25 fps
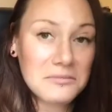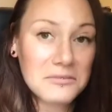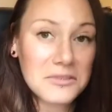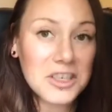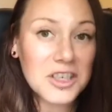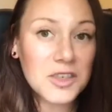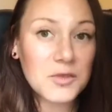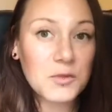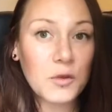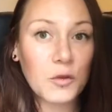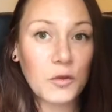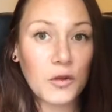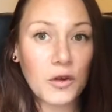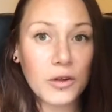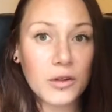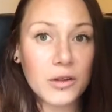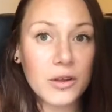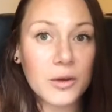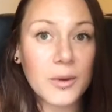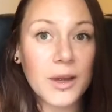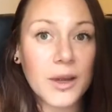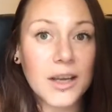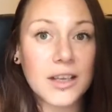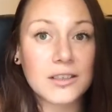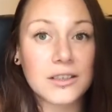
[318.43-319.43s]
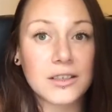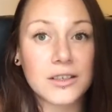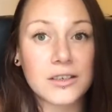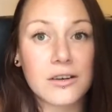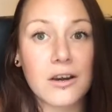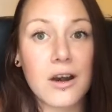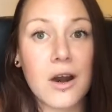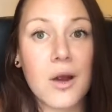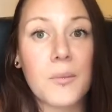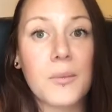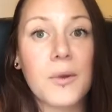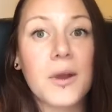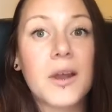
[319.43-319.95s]
just before they're about to
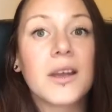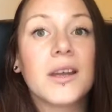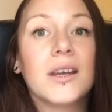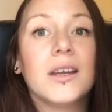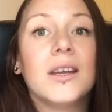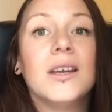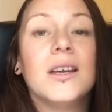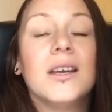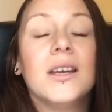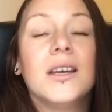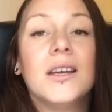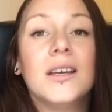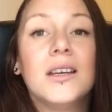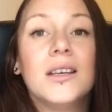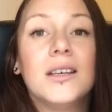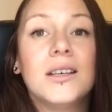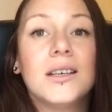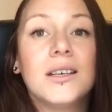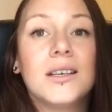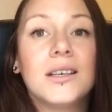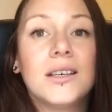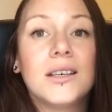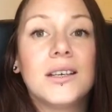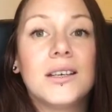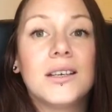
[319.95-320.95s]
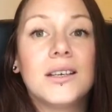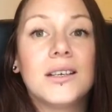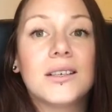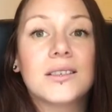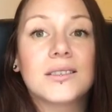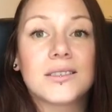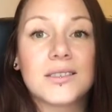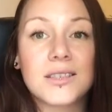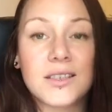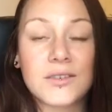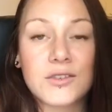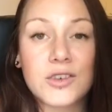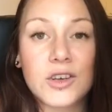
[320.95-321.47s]
drop,
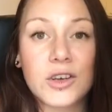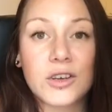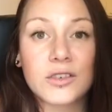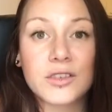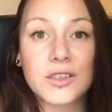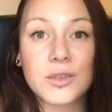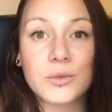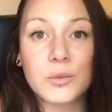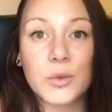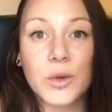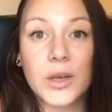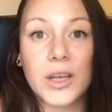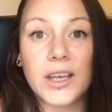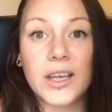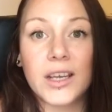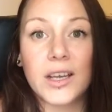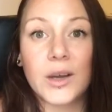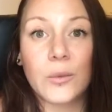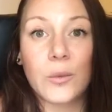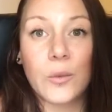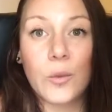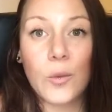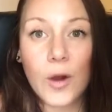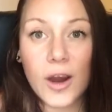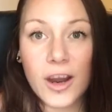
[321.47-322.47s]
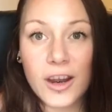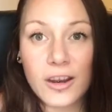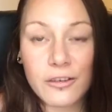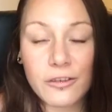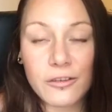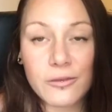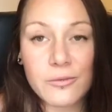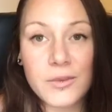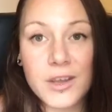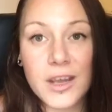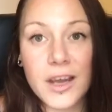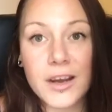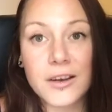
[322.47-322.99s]
so they've got somewhere away
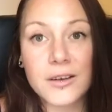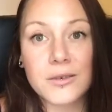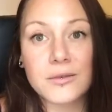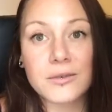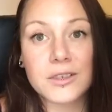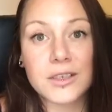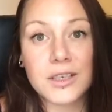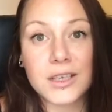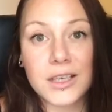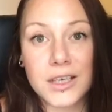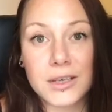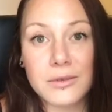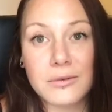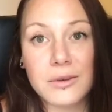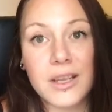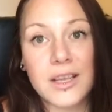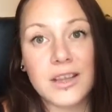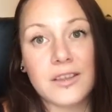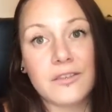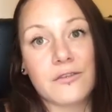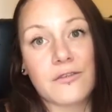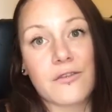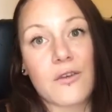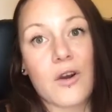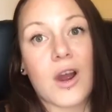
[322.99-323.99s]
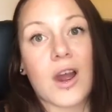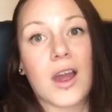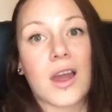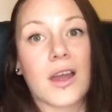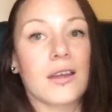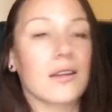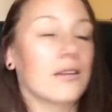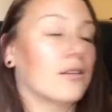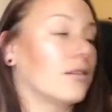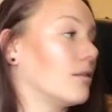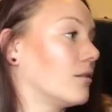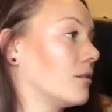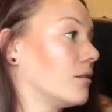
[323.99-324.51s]
from the adults that are going to eat the fry
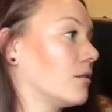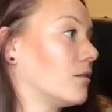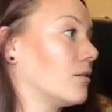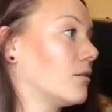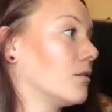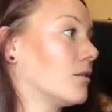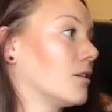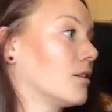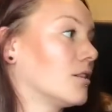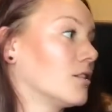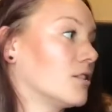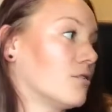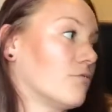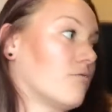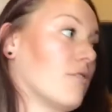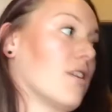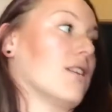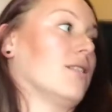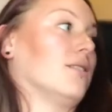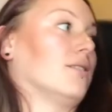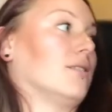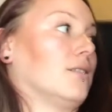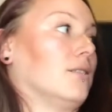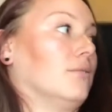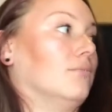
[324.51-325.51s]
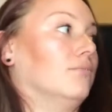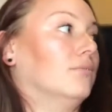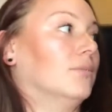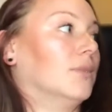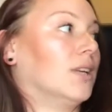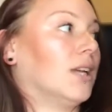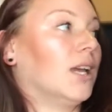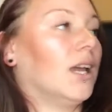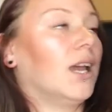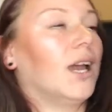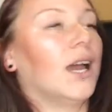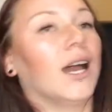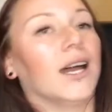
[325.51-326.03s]
to raise them.
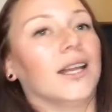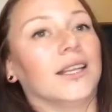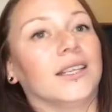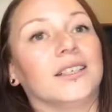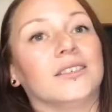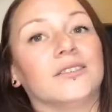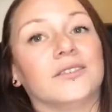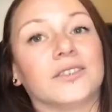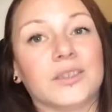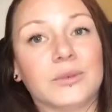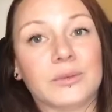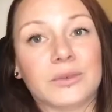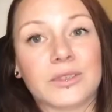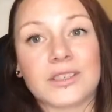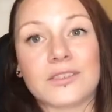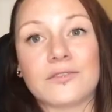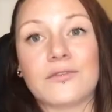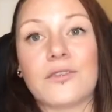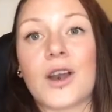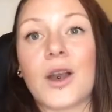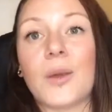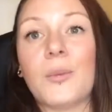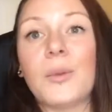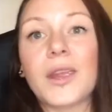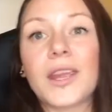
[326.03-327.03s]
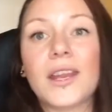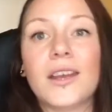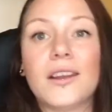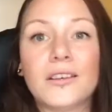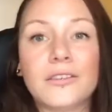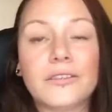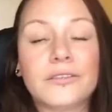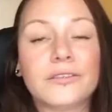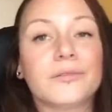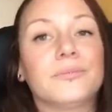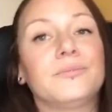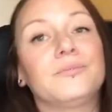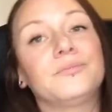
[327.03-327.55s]
And then obviously once the fry are big
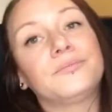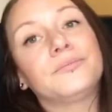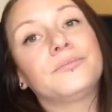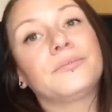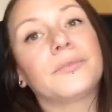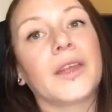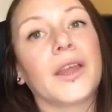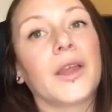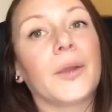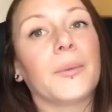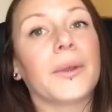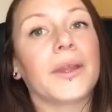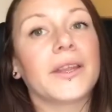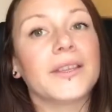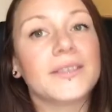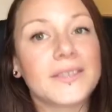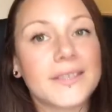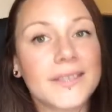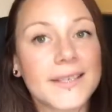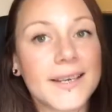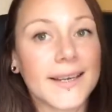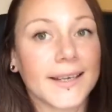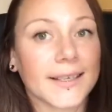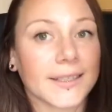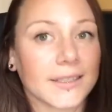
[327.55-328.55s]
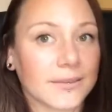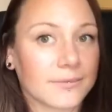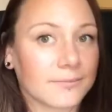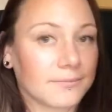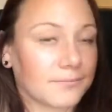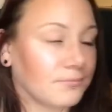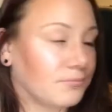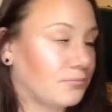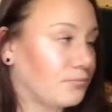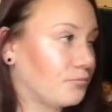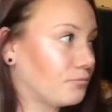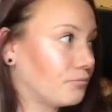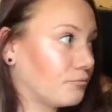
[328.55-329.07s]
enough, they go back into the tank.
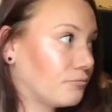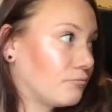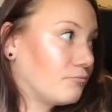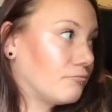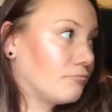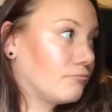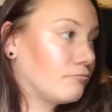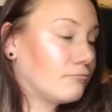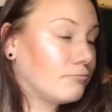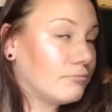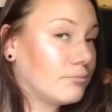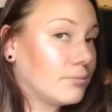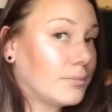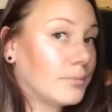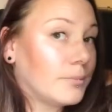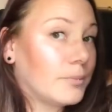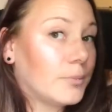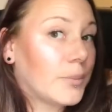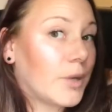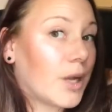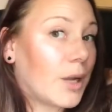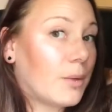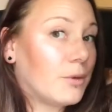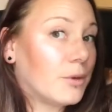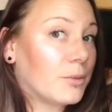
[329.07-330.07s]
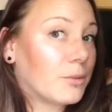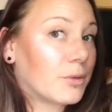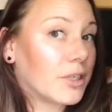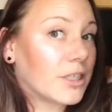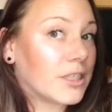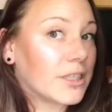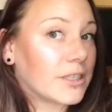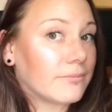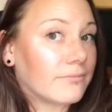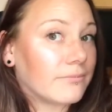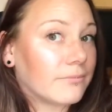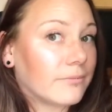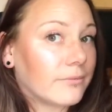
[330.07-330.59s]
But I'm not
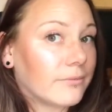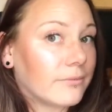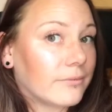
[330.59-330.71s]
breeding.